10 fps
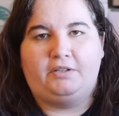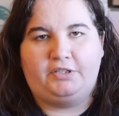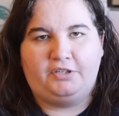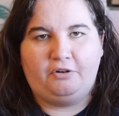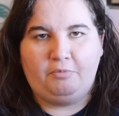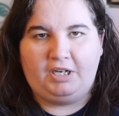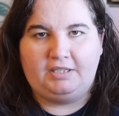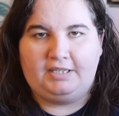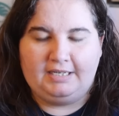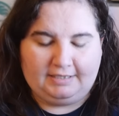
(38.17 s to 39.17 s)
There's so
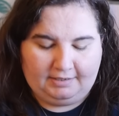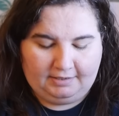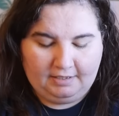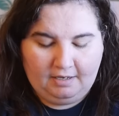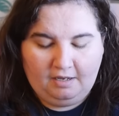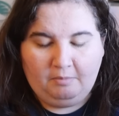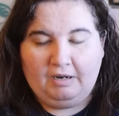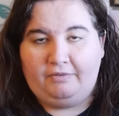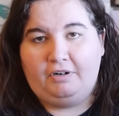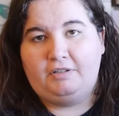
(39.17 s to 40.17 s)
many seasons,
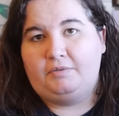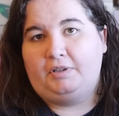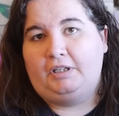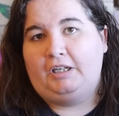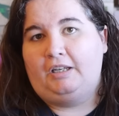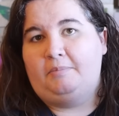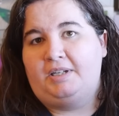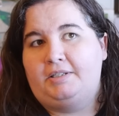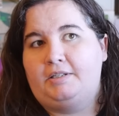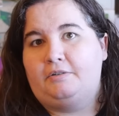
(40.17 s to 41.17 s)
but I've heard it's really good.
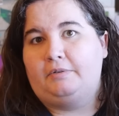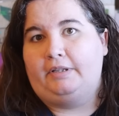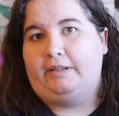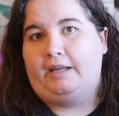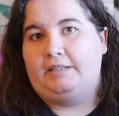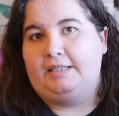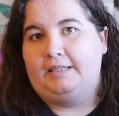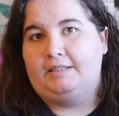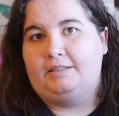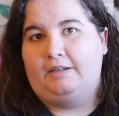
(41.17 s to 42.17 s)
My sister really likes
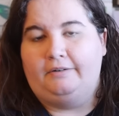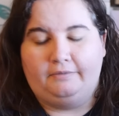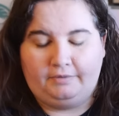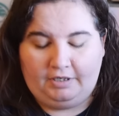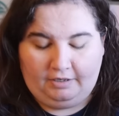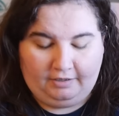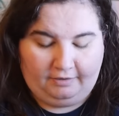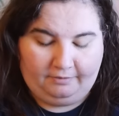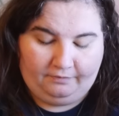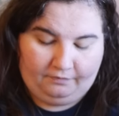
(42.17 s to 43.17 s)
it, so there you
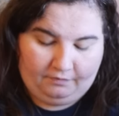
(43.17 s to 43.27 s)
go.